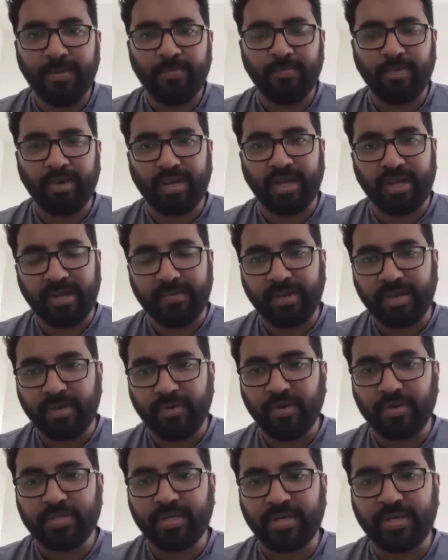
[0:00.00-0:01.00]
But anybody
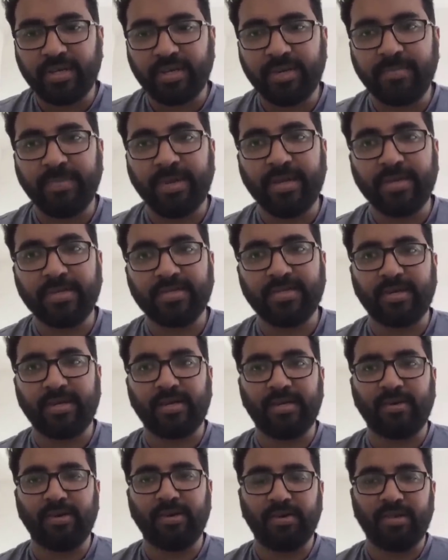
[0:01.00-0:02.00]
who has written a mains
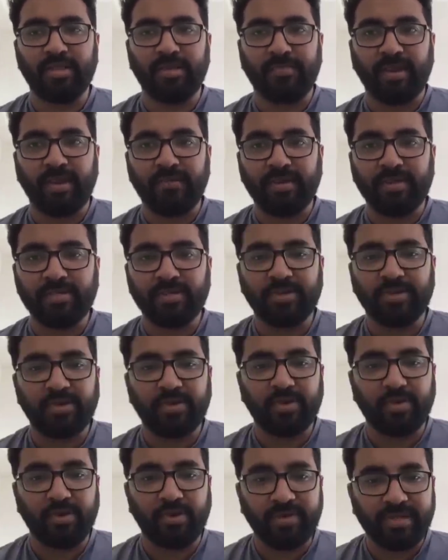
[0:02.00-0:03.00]
uh, in the previous year
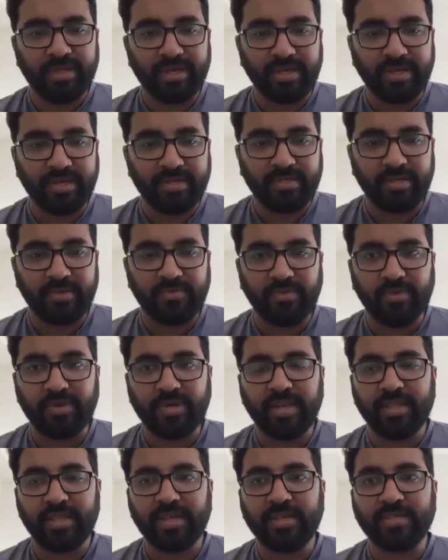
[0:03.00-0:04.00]
or over the years would
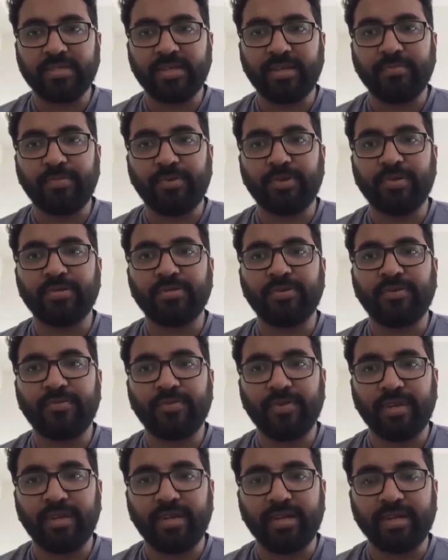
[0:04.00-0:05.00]
realize the importance of
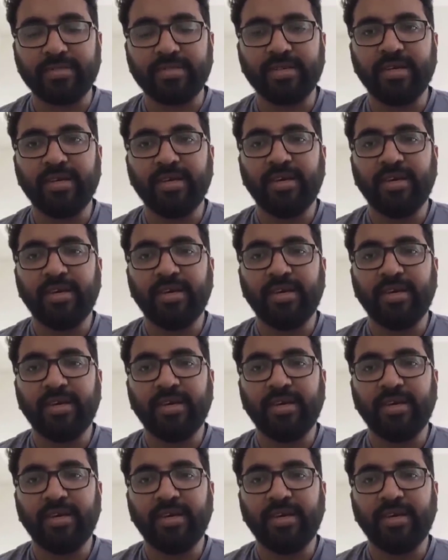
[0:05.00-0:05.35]
twelve days,